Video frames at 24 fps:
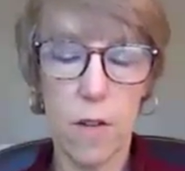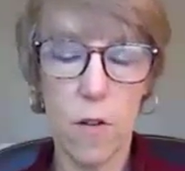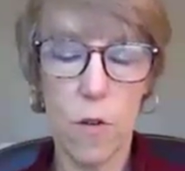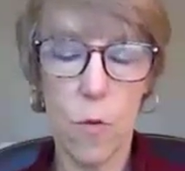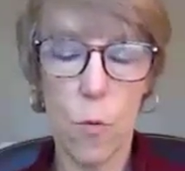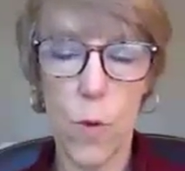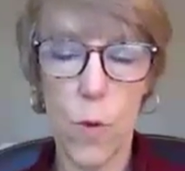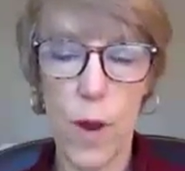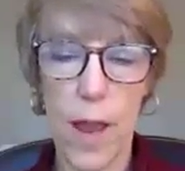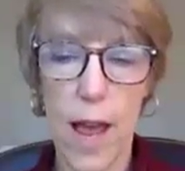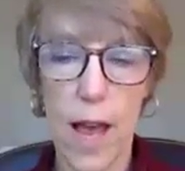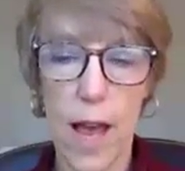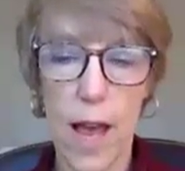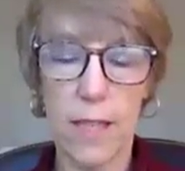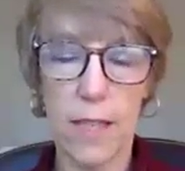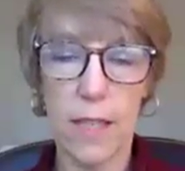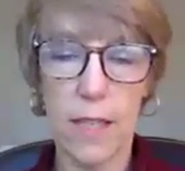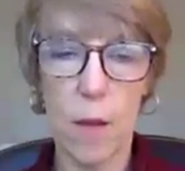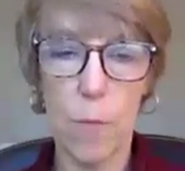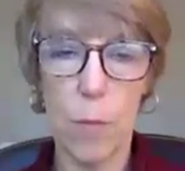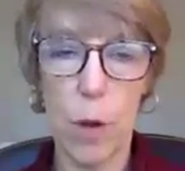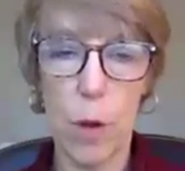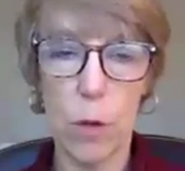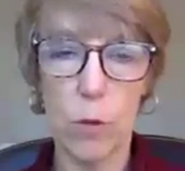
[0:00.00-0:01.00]
we had
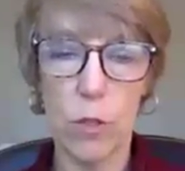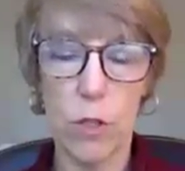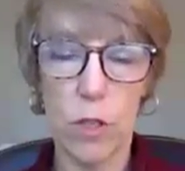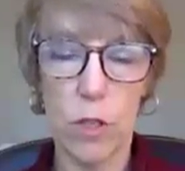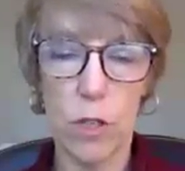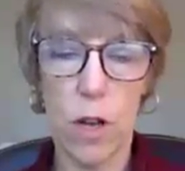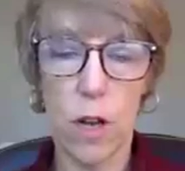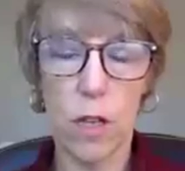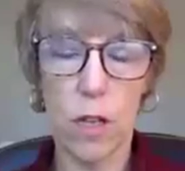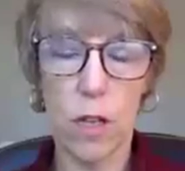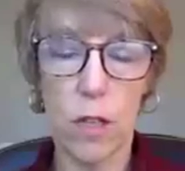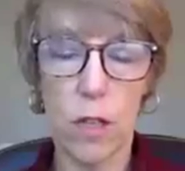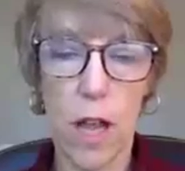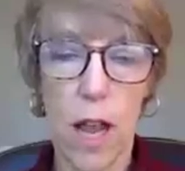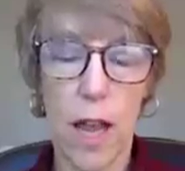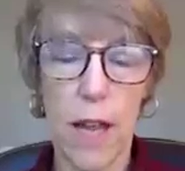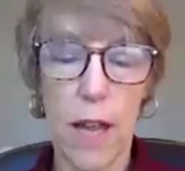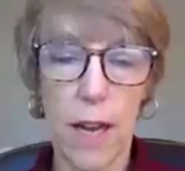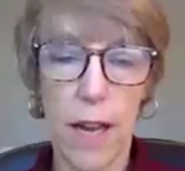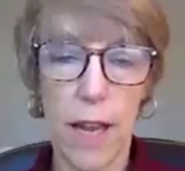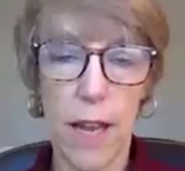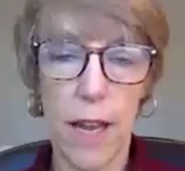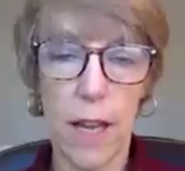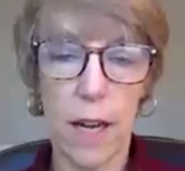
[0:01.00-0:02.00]
some posted
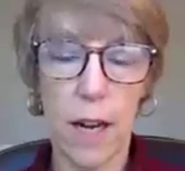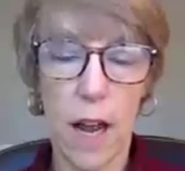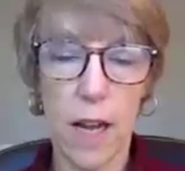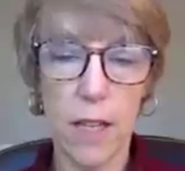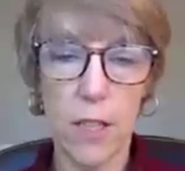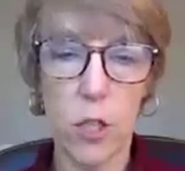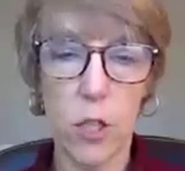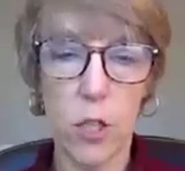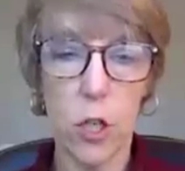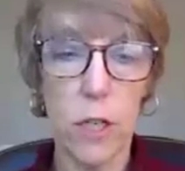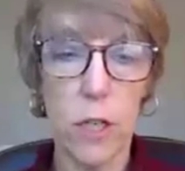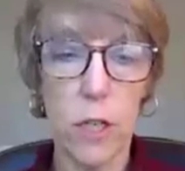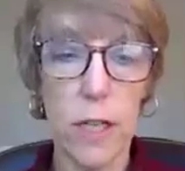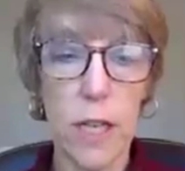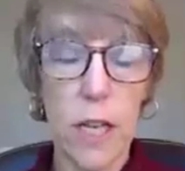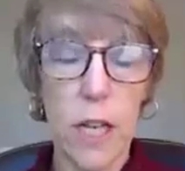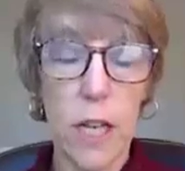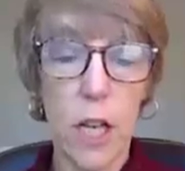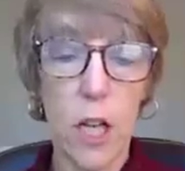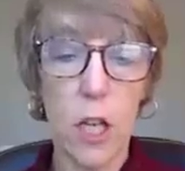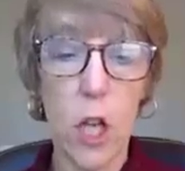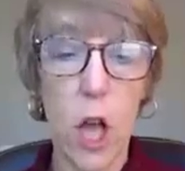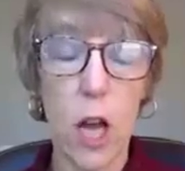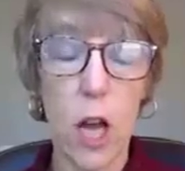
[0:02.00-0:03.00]
online, and I started
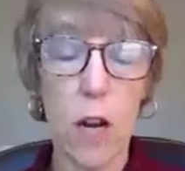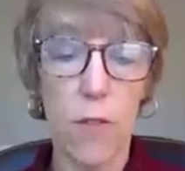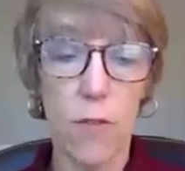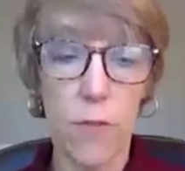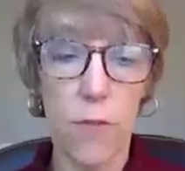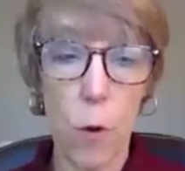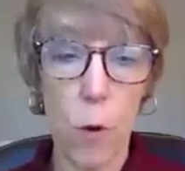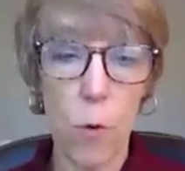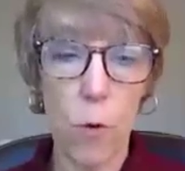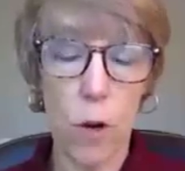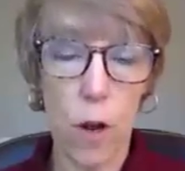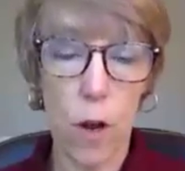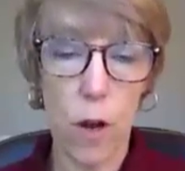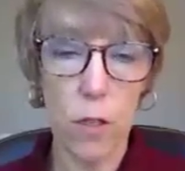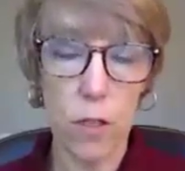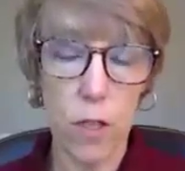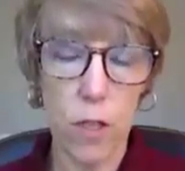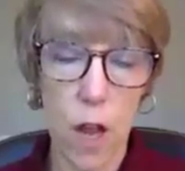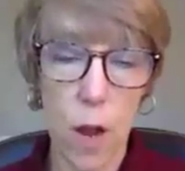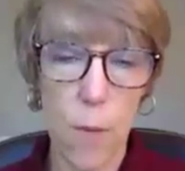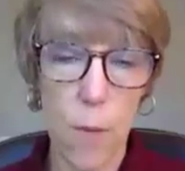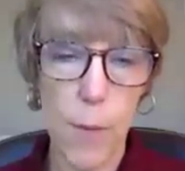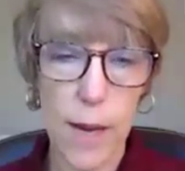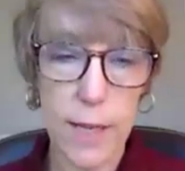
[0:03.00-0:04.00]
getting a lot of phone calls
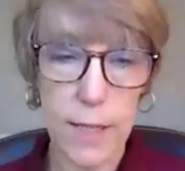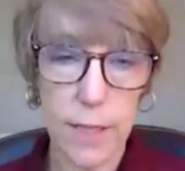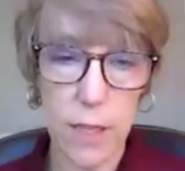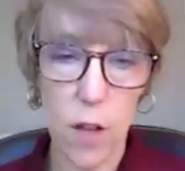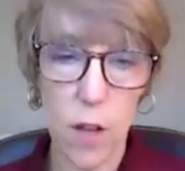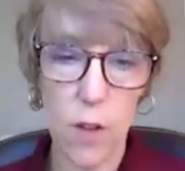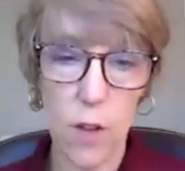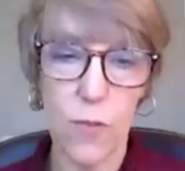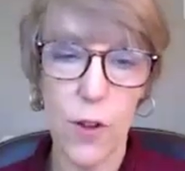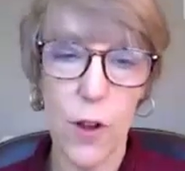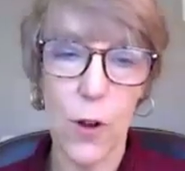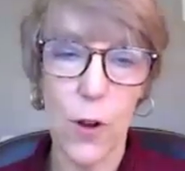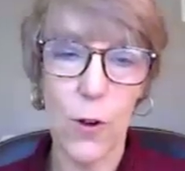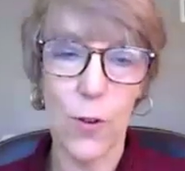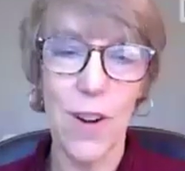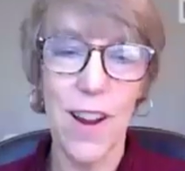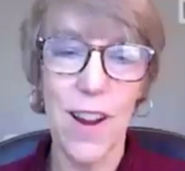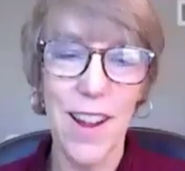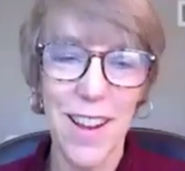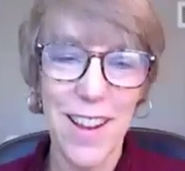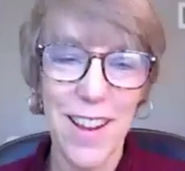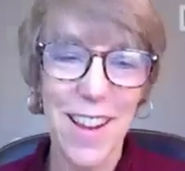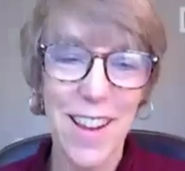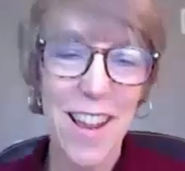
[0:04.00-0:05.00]
on my cell
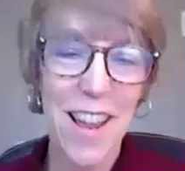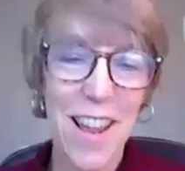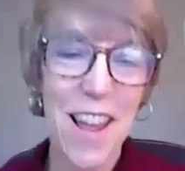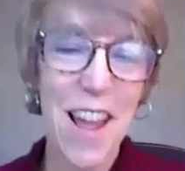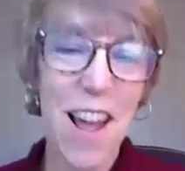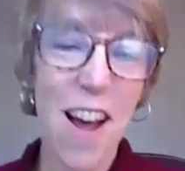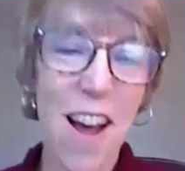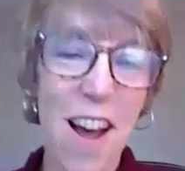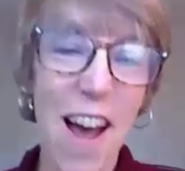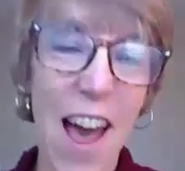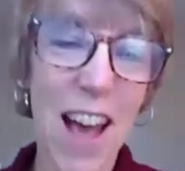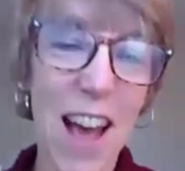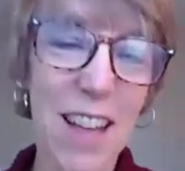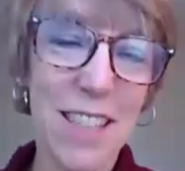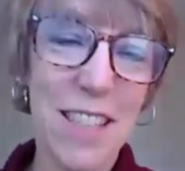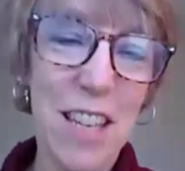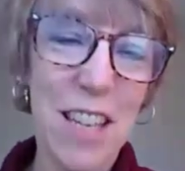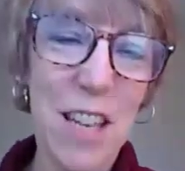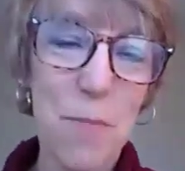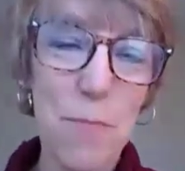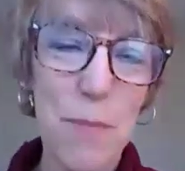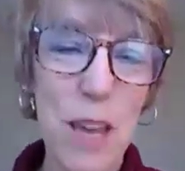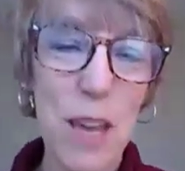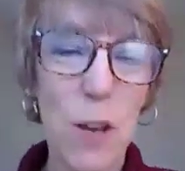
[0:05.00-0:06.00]
phone
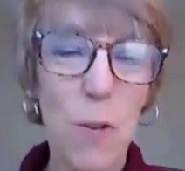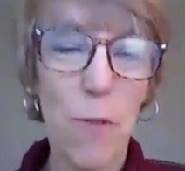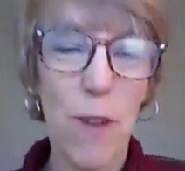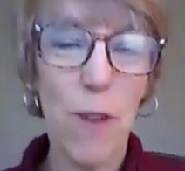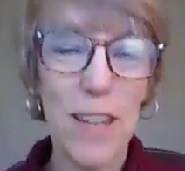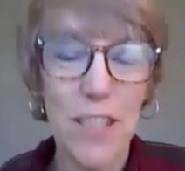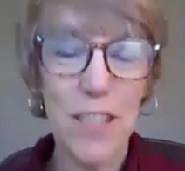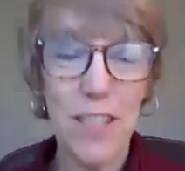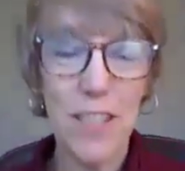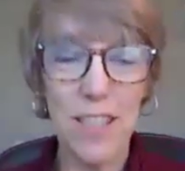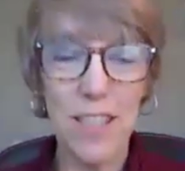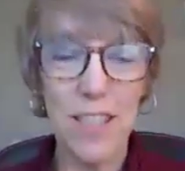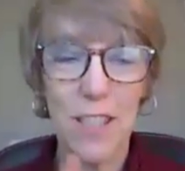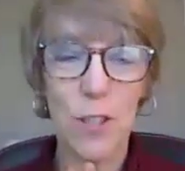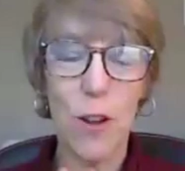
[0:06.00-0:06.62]
asking me questions.